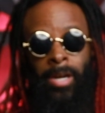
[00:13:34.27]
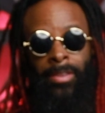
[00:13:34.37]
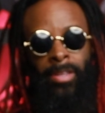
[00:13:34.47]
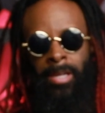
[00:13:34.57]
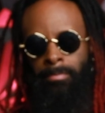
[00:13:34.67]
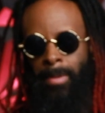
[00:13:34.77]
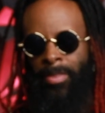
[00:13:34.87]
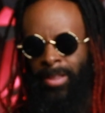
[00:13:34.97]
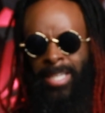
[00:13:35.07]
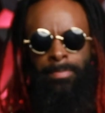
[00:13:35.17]
I think
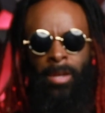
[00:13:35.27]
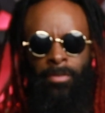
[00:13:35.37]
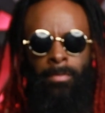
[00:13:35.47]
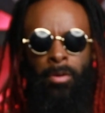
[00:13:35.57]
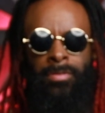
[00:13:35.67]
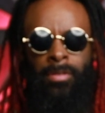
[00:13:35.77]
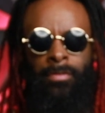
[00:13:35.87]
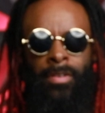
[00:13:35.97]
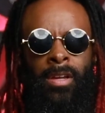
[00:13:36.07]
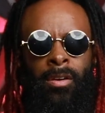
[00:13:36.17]
I speak for most of